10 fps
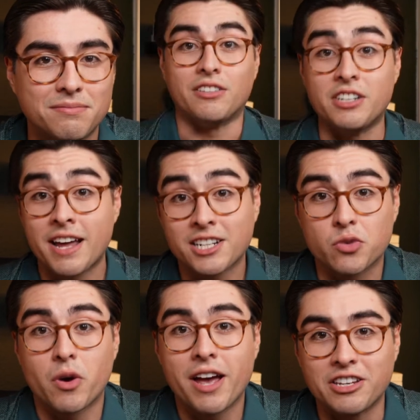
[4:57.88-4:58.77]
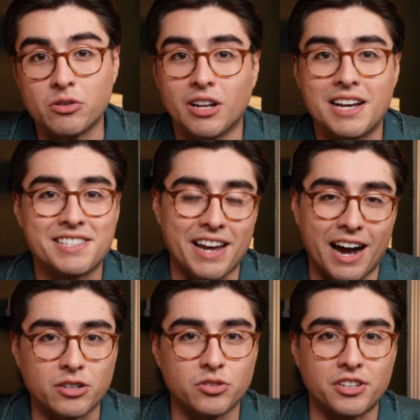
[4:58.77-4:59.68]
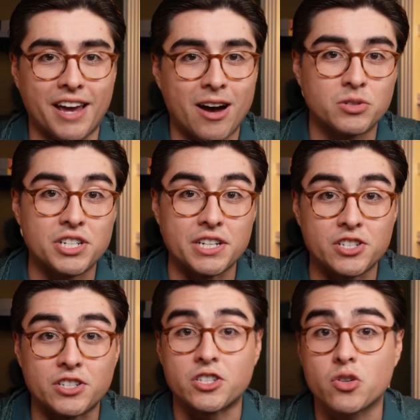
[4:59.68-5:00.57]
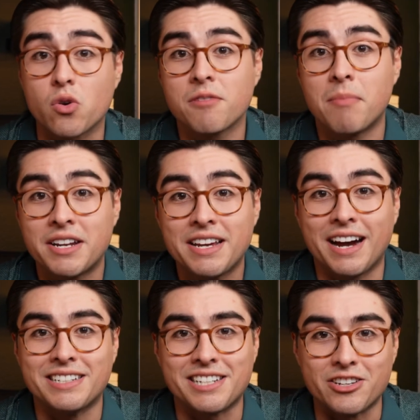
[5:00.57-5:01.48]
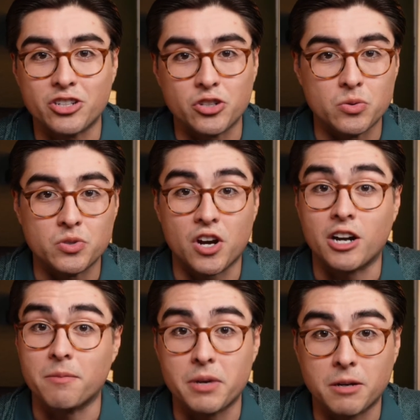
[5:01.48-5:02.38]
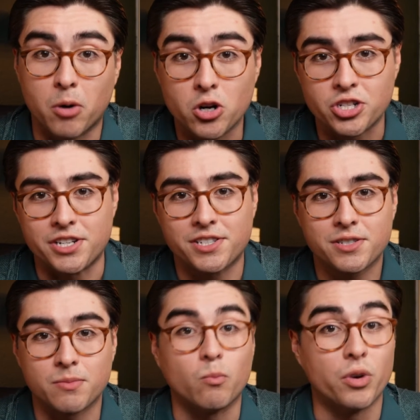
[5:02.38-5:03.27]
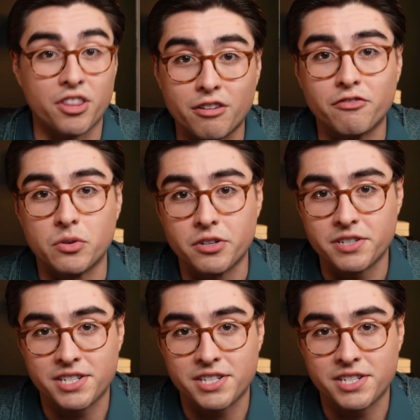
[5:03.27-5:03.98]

The next way I utilize a high-yield account is to store the money I intend to use on a big purchase within a few years'